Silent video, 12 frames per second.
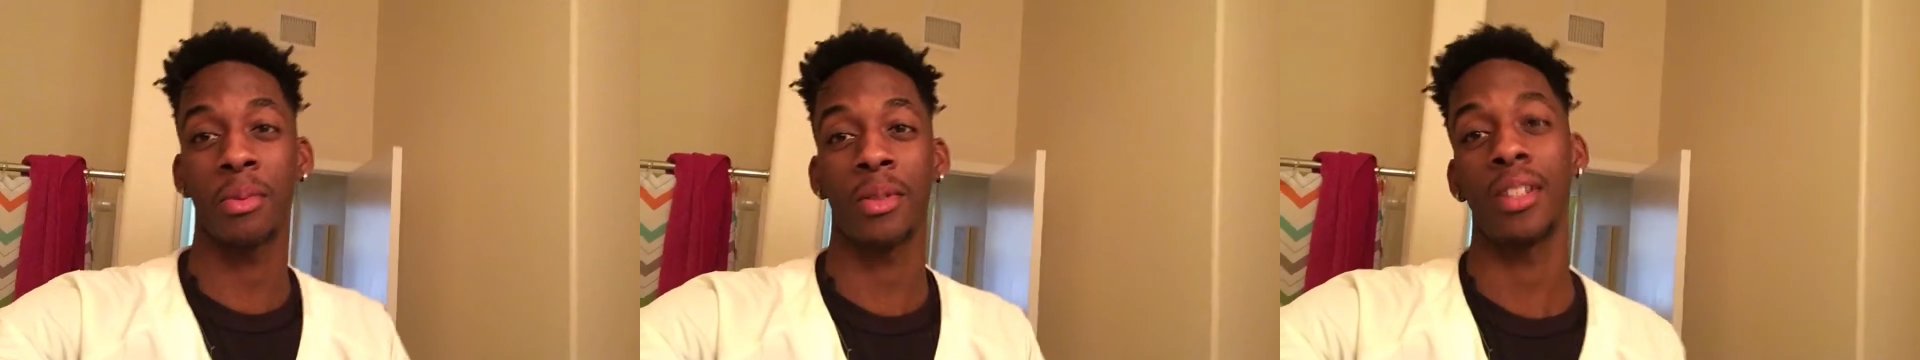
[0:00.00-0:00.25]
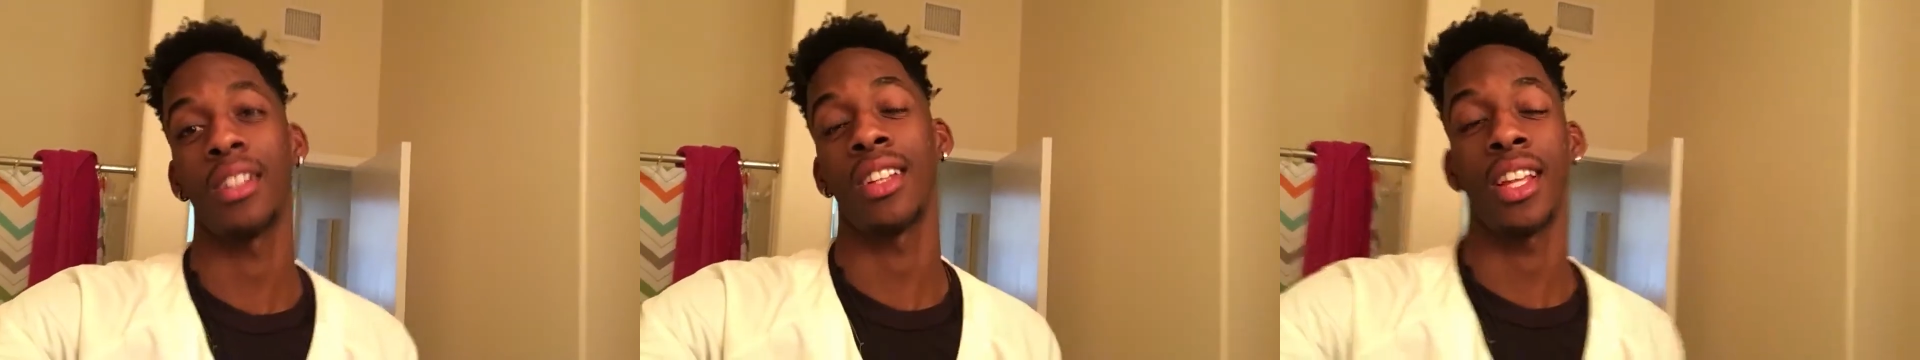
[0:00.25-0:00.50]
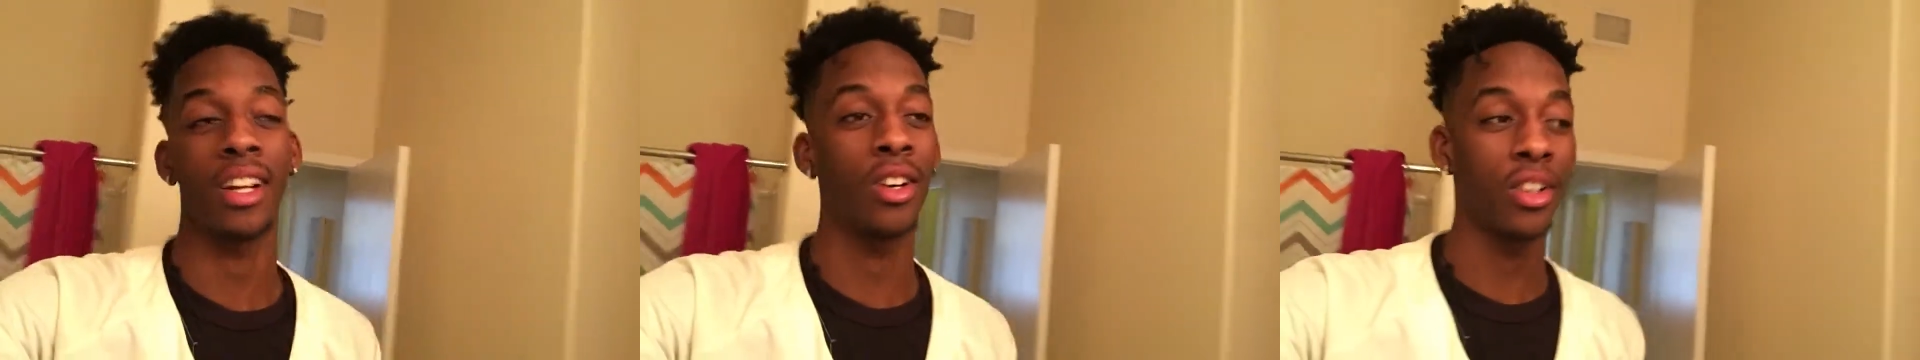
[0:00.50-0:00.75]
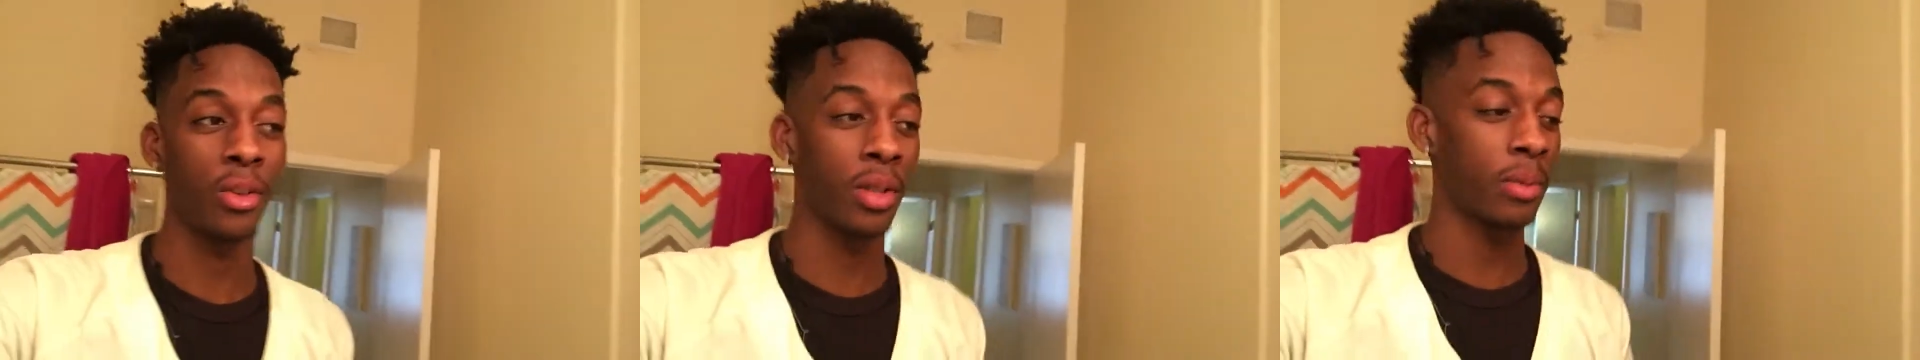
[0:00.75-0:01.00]
the point, like
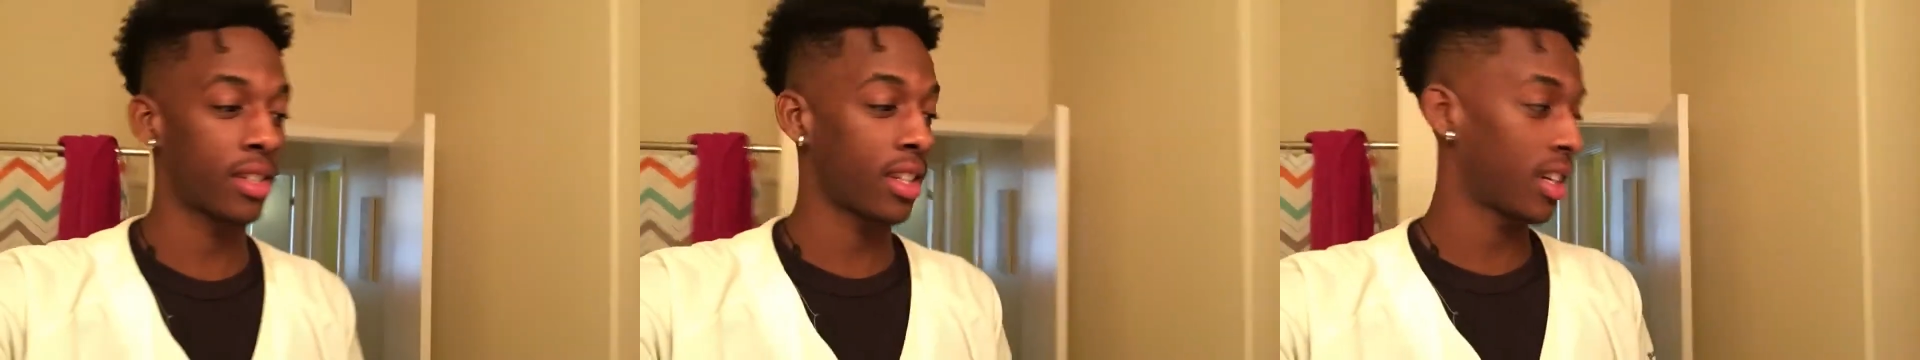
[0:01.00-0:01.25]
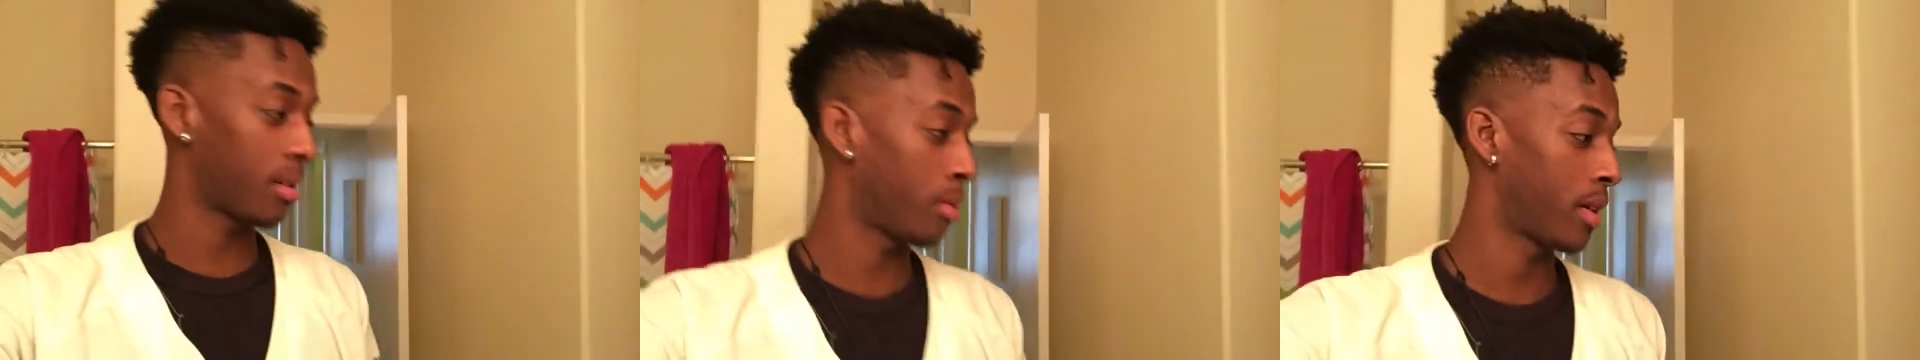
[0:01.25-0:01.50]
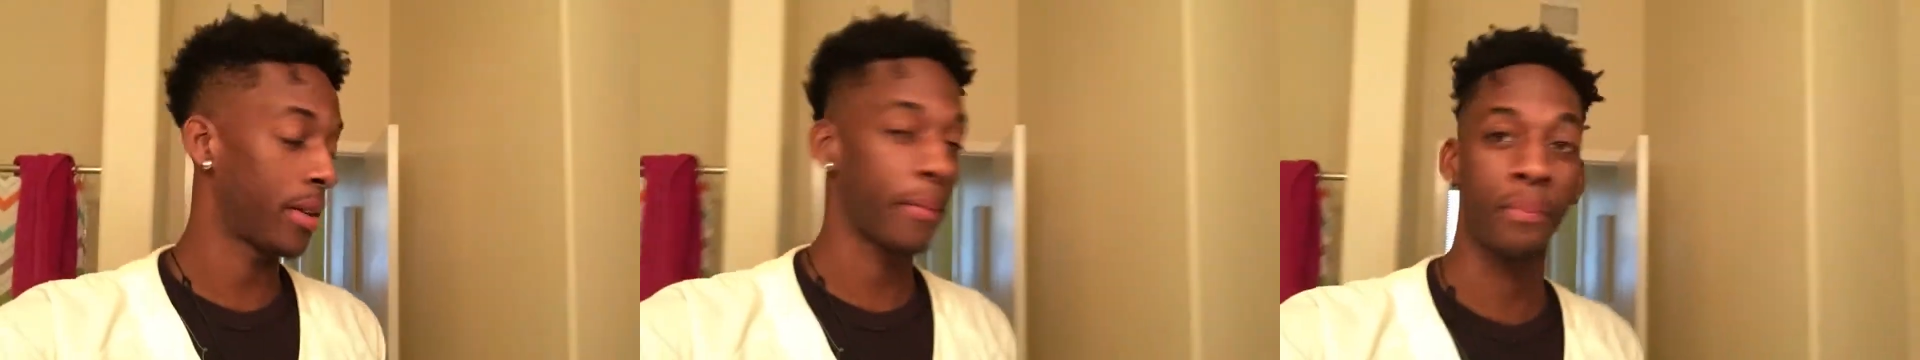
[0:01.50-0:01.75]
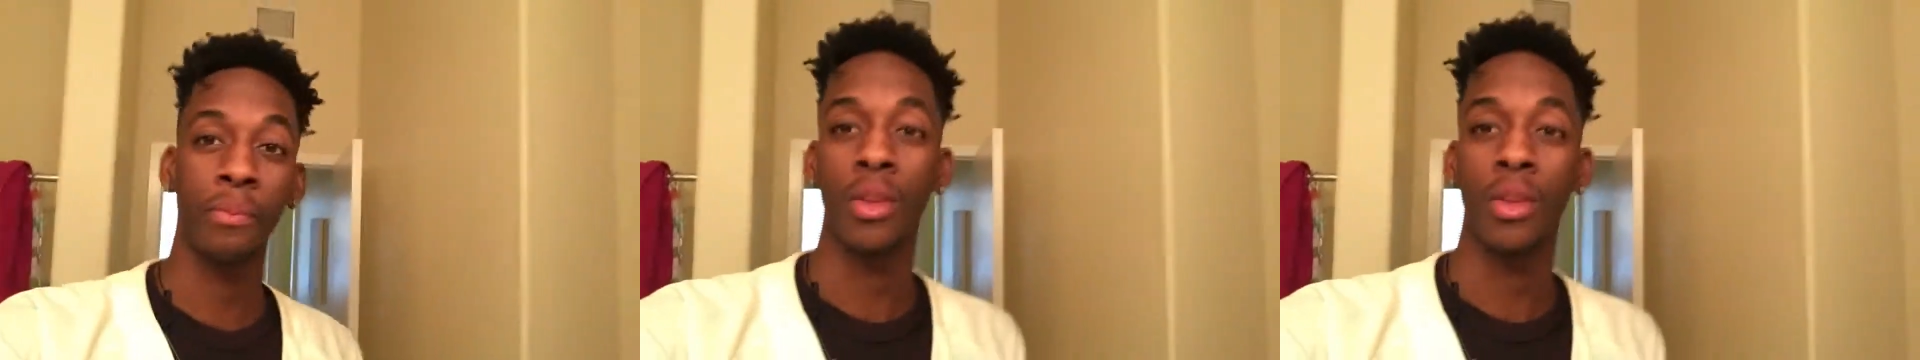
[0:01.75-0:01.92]
all the way beside. But